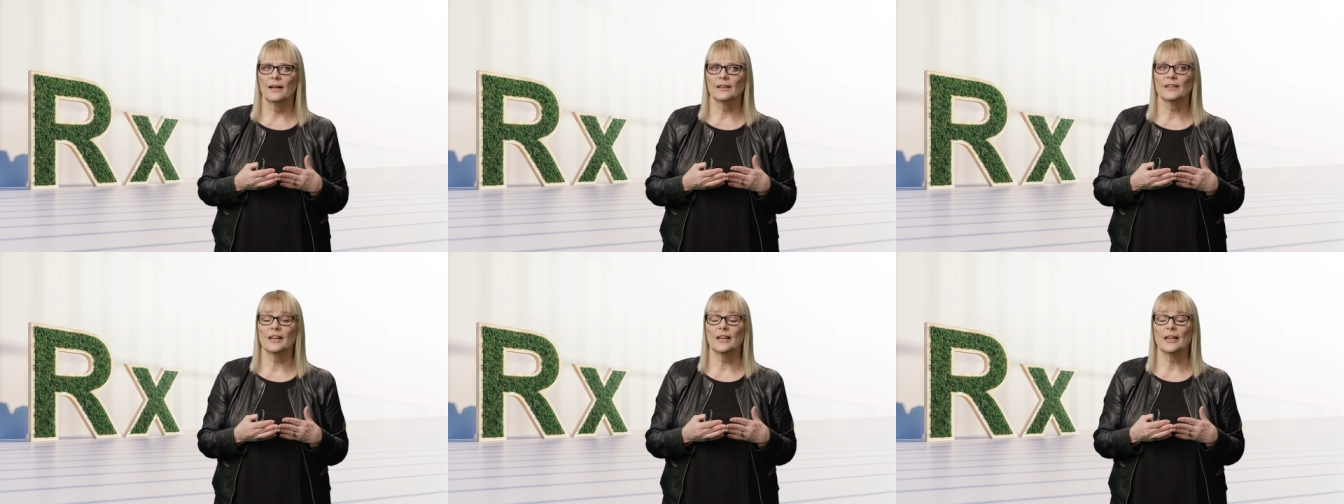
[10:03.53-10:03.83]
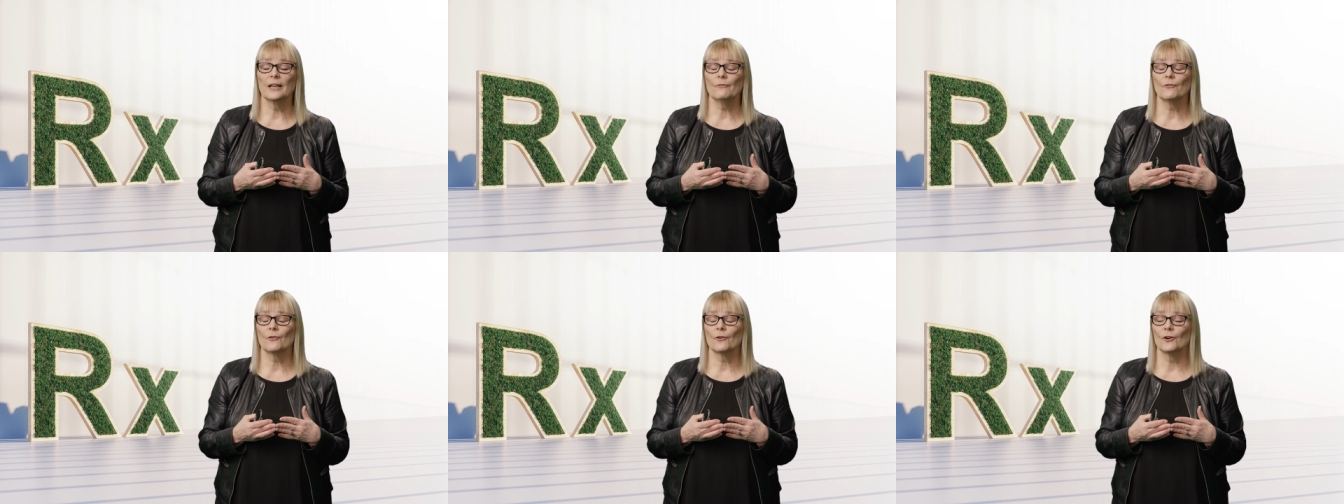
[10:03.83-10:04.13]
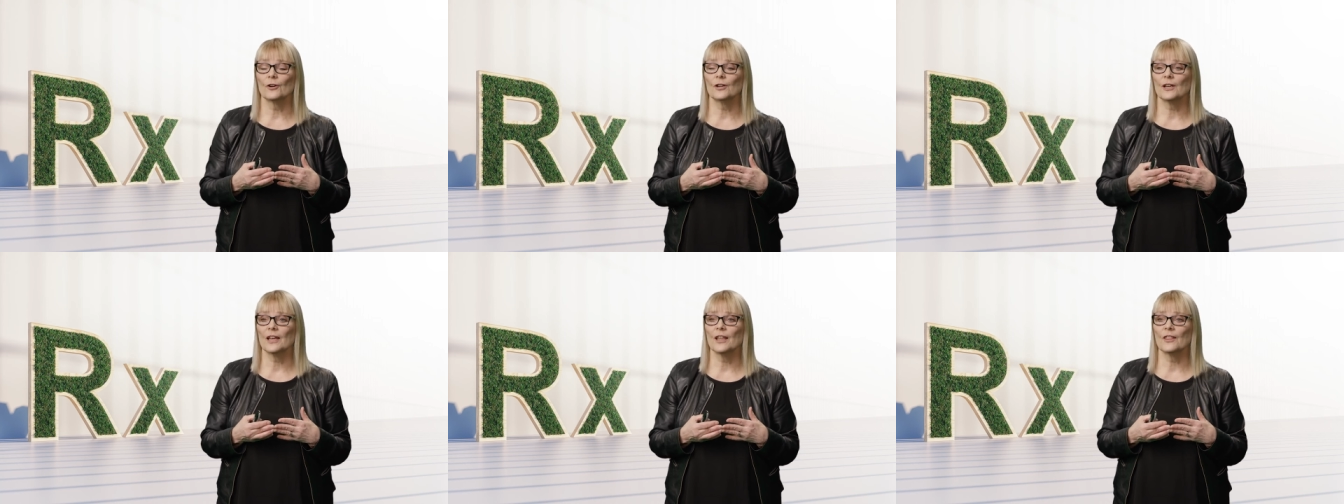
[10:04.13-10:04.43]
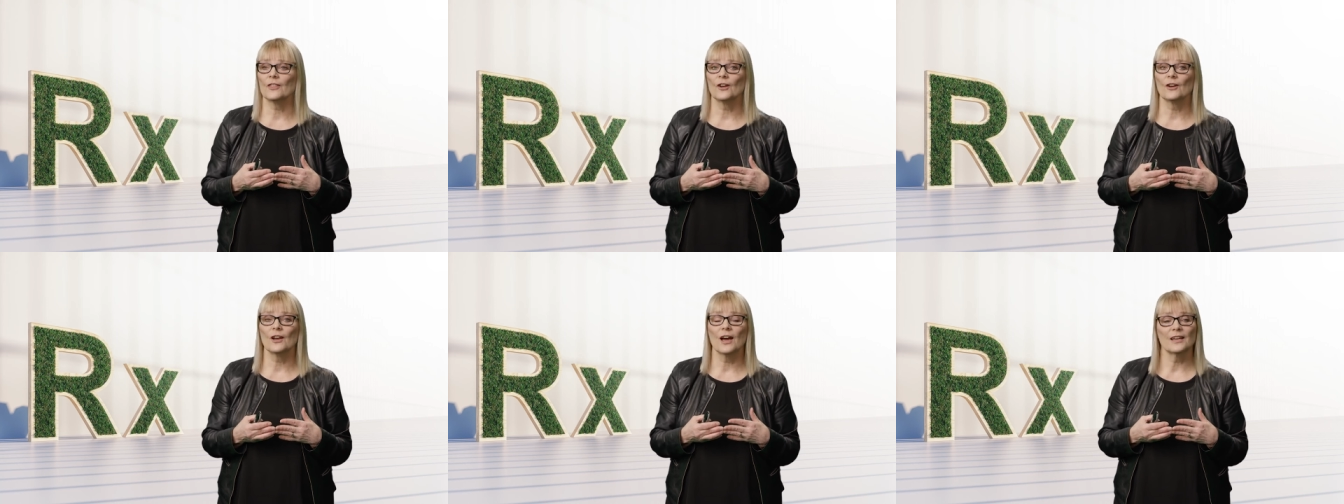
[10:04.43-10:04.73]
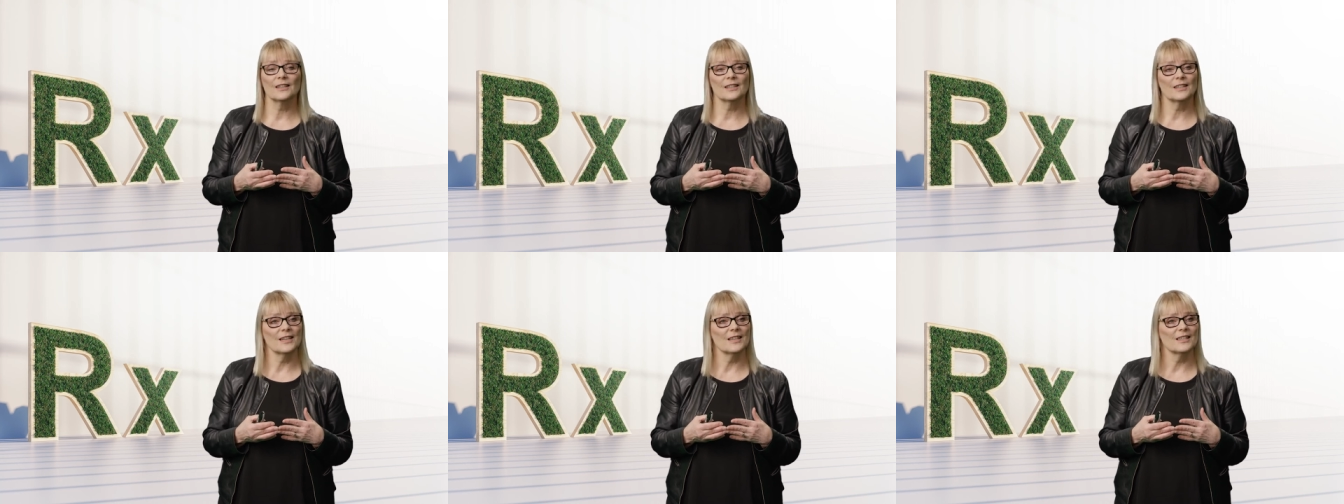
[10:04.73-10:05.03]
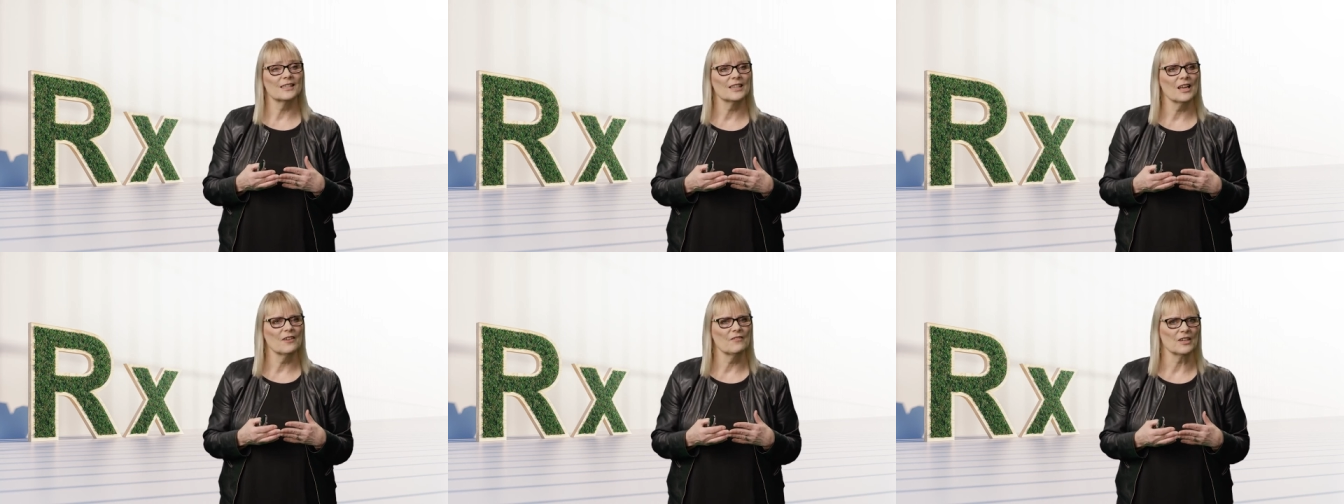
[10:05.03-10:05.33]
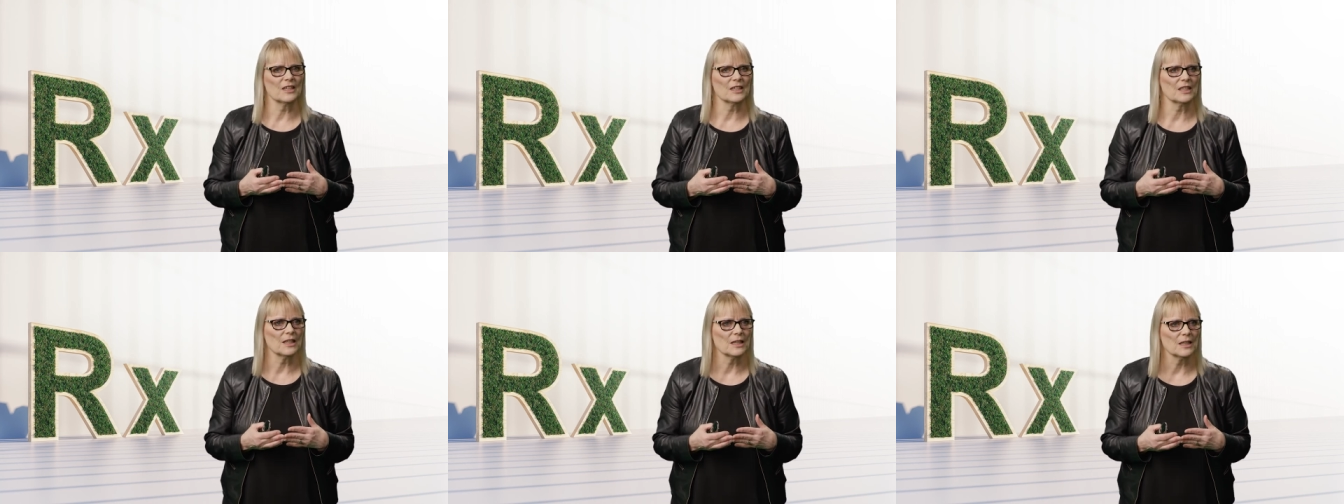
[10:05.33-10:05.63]
delivered in the
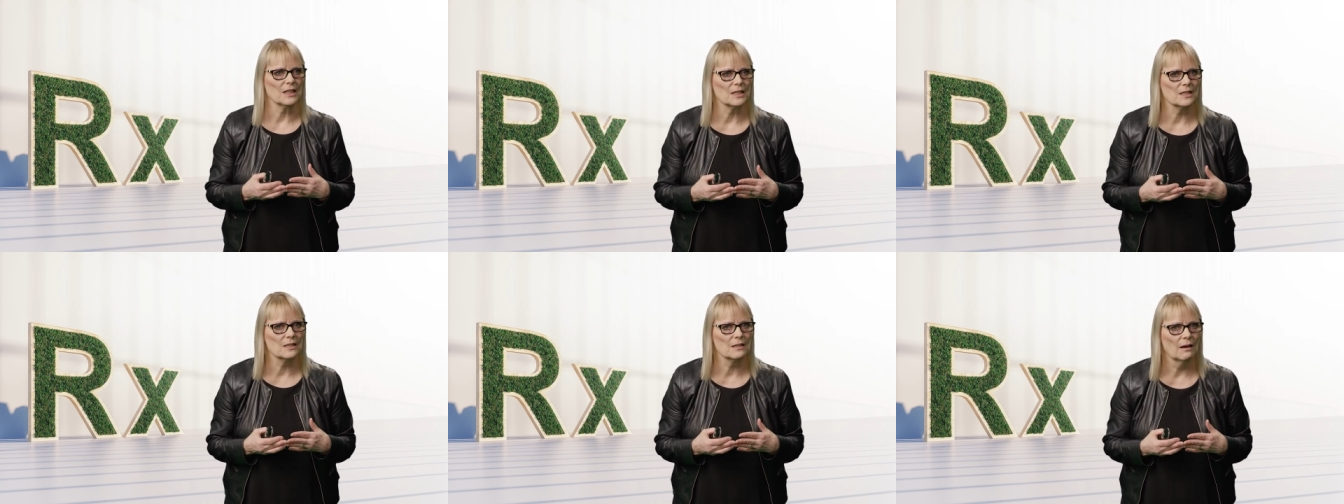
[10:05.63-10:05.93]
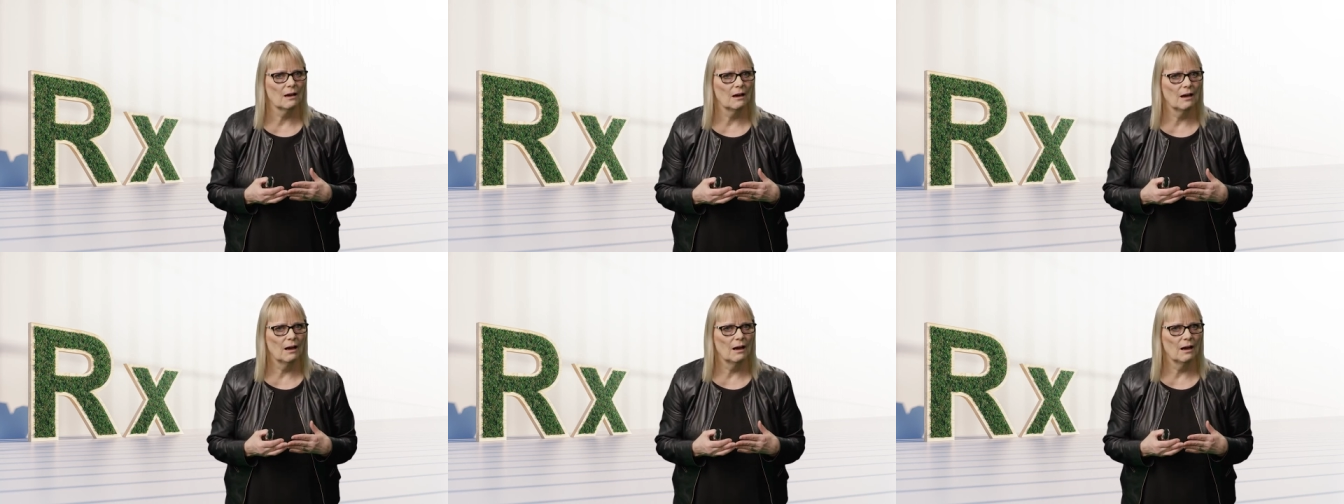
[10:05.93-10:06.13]
1970s